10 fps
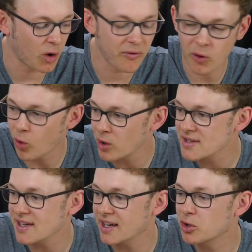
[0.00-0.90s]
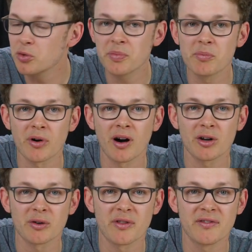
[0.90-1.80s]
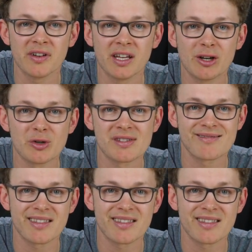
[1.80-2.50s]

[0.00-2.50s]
Of course, I could be proud of the videos